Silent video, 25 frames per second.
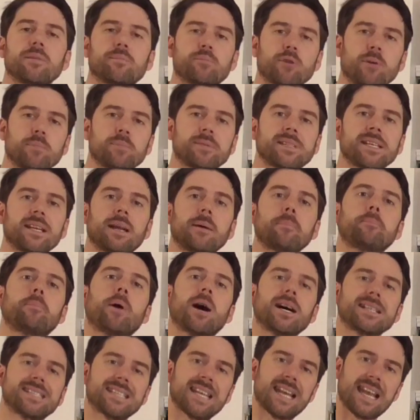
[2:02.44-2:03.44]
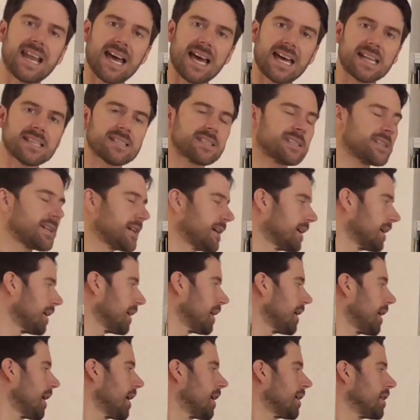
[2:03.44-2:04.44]
property like buy to let.
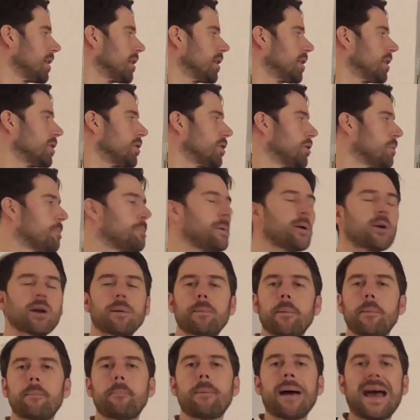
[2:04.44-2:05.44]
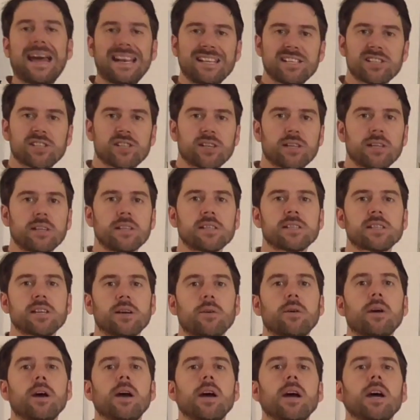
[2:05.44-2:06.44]
You build up a pension,
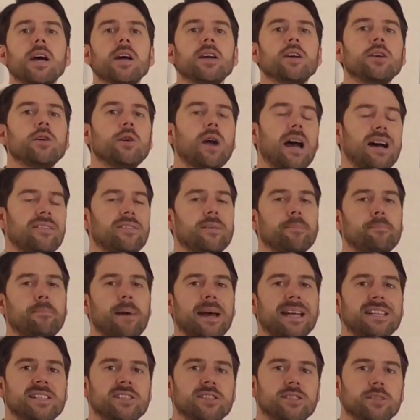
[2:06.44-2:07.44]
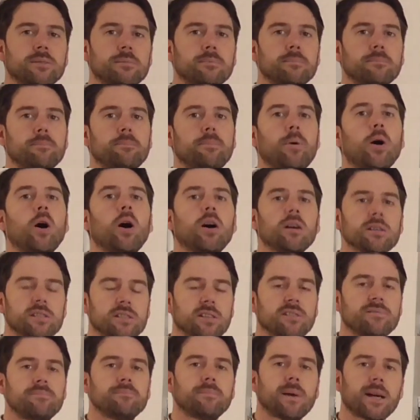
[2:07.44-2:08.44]
so you have a pension pot
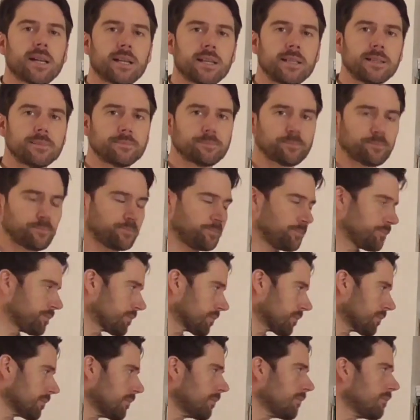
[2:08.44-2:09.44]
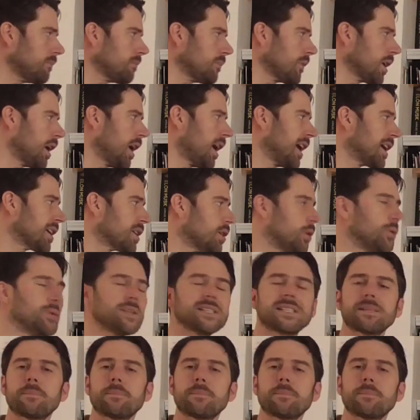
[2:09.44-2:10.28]
of money. I call this